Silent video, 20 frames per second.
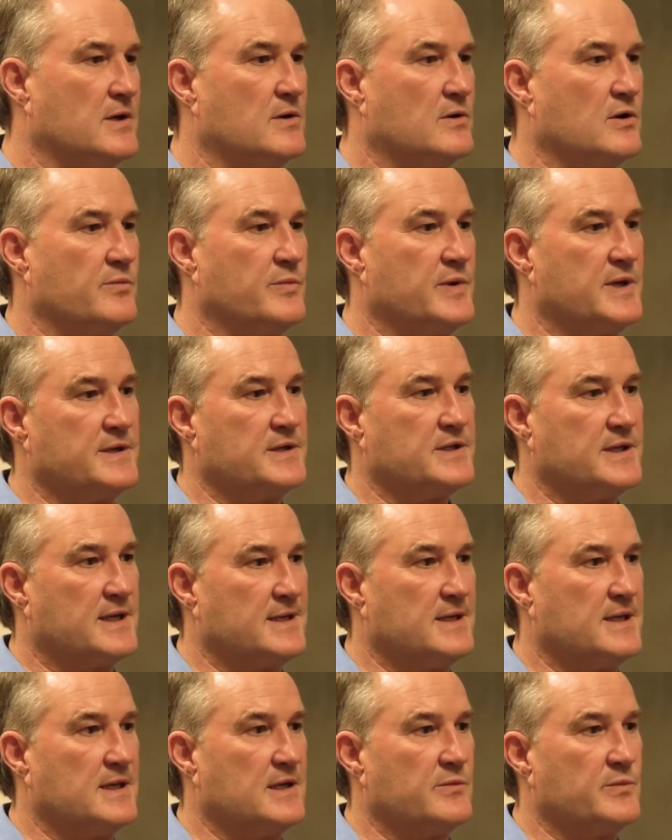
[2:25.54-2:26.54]
or been shut
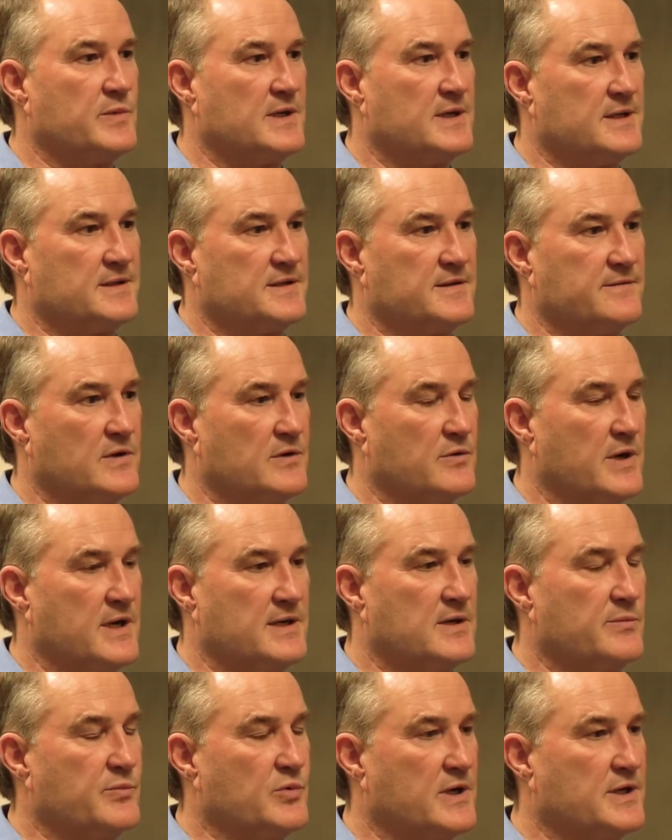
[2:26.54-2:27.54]
down because of the Great
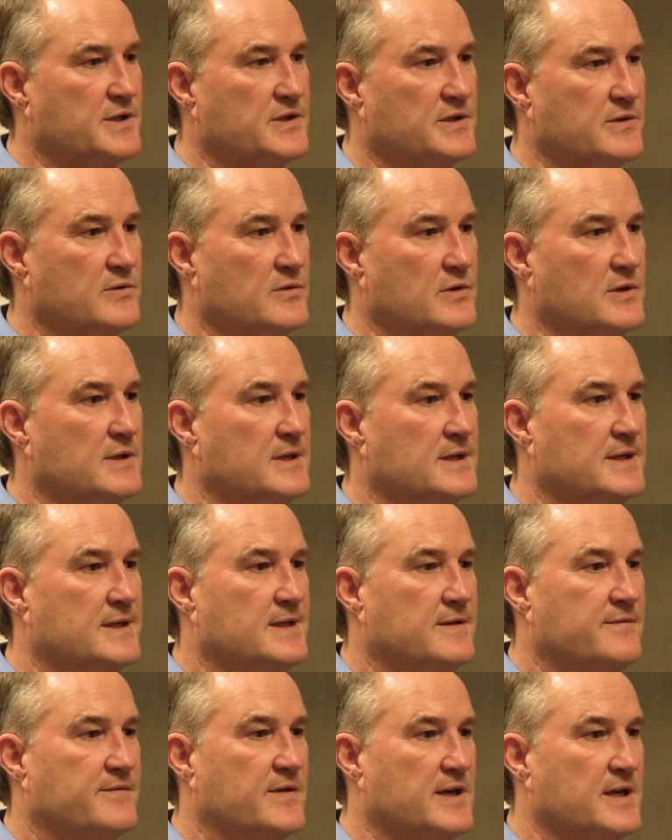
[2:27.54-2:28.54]
Depression or
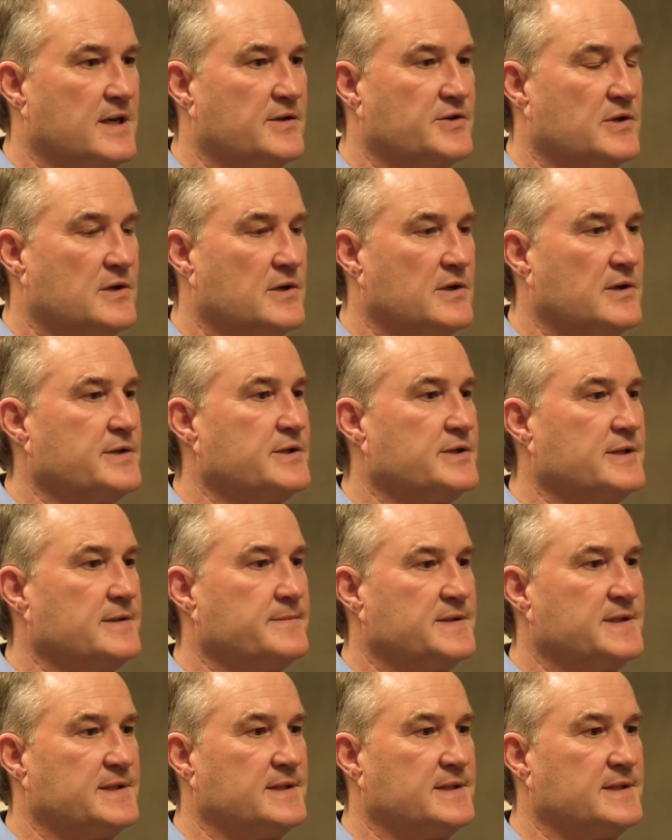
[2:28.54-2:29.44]
financial hardships.